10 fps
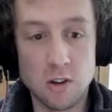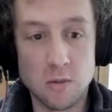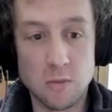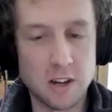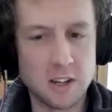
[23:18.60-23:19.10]

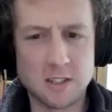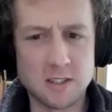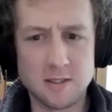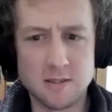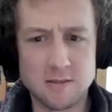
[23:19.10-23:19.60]
Whereas,
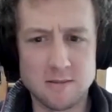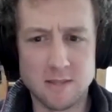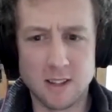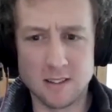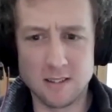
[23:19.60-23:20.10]

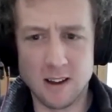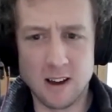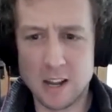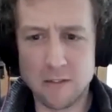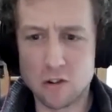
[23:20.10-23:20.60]
like,
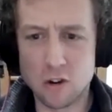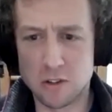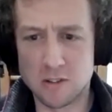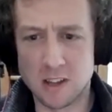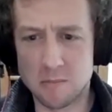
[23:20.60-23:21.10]
I never go
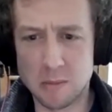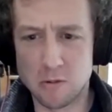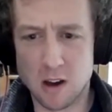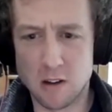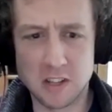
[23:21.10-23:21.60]
about telling
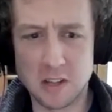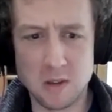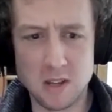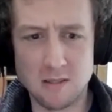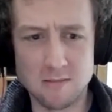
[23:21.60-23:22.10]
people you have to eat
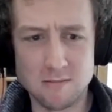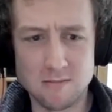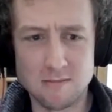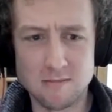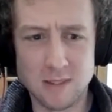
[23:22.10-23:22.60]
meat.
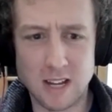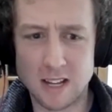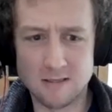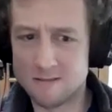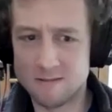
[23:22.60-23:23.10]

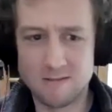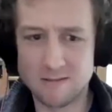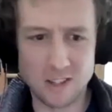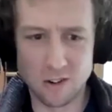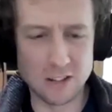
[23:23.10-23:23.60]
And,
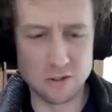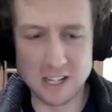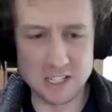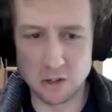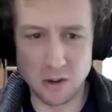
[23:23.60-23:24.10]
you know, I don't
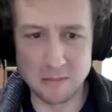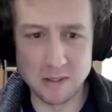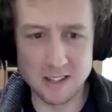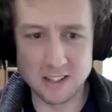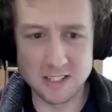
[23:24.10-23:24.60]
actually know
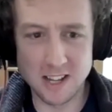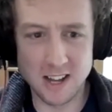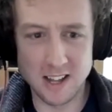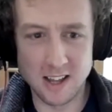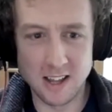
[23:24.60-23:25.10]
anybody that does that.
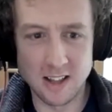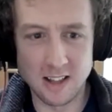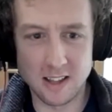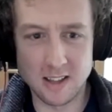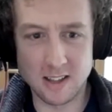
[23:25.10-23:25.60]

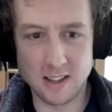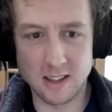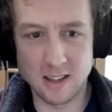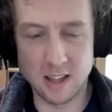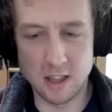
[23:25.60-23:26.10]
Like,
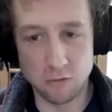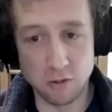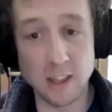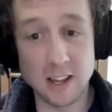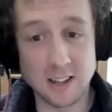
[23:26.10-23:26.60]
there
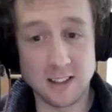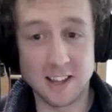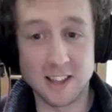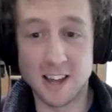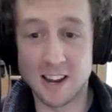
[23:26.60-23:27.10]
really is a
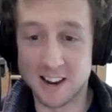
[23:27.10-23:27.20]
thing there.